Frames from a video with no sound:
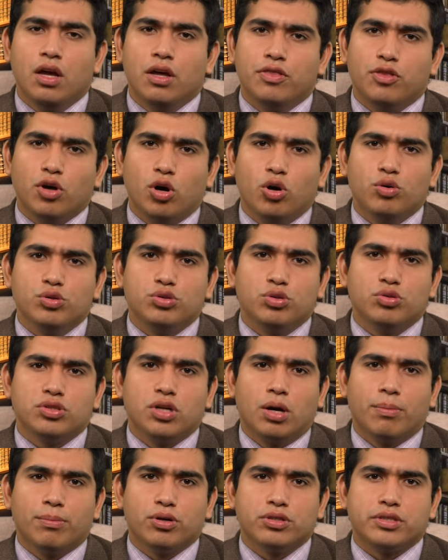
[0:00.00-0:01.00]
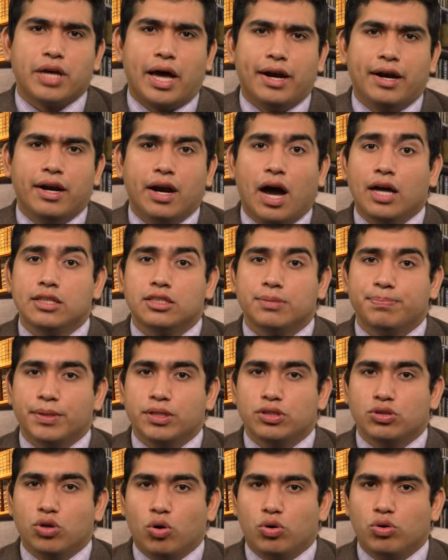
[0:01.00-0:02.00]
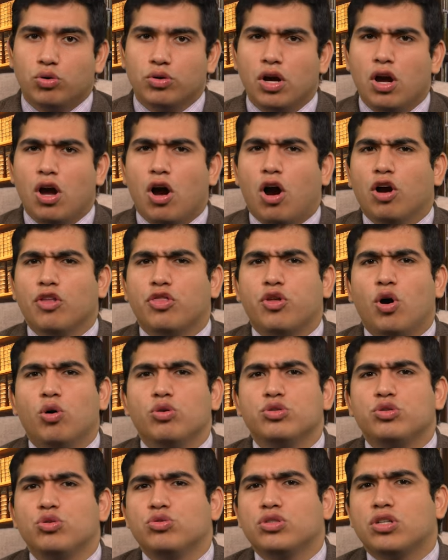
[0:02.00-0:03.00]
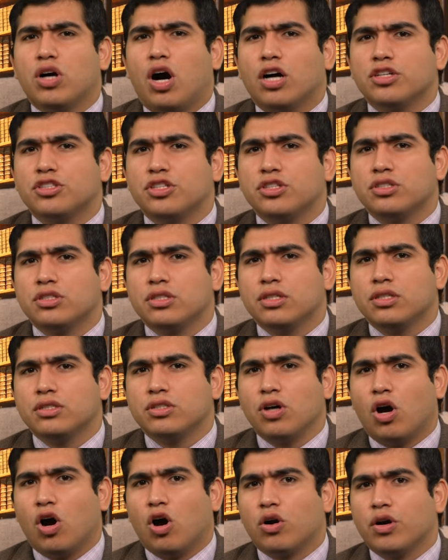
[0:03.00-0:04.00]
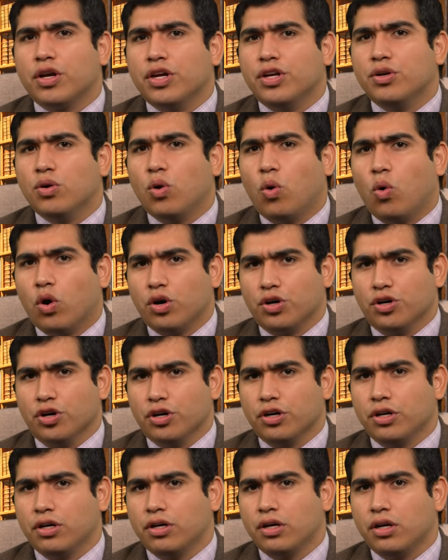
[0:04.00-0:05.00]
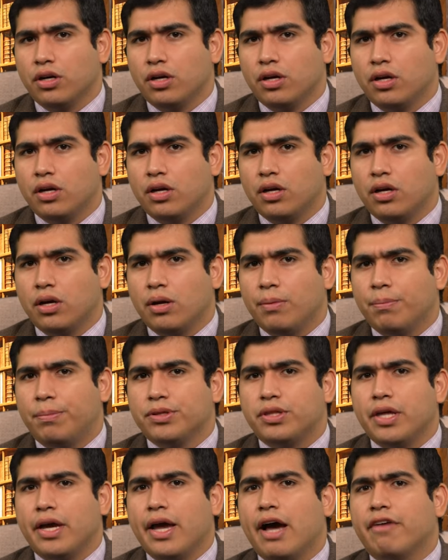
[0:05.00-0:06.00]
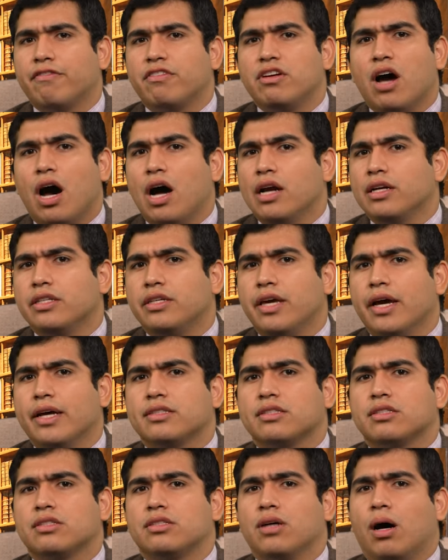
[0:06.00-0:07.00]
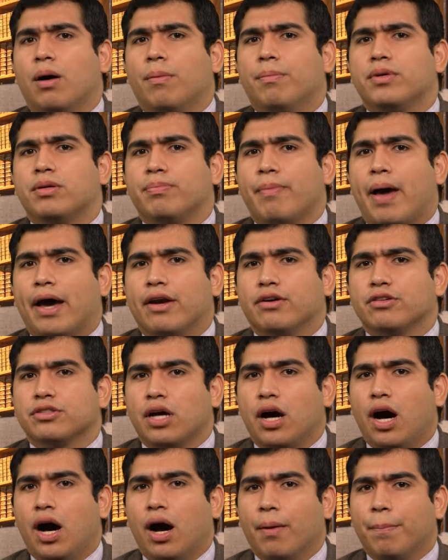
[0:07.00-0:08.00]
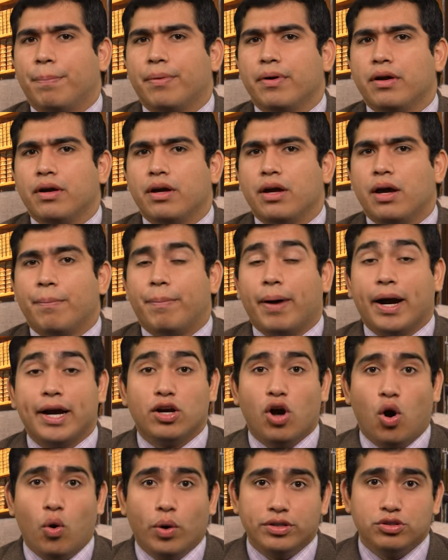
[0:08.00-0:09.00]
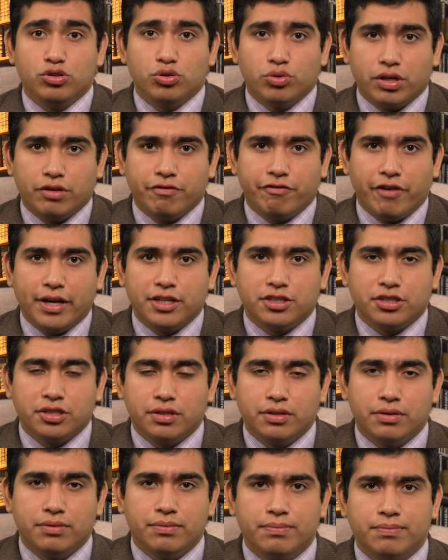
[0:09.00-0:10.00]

Those whose numbers had not been totaled are those whose consciences are in order, but they have not yet summed matters up by going to confession.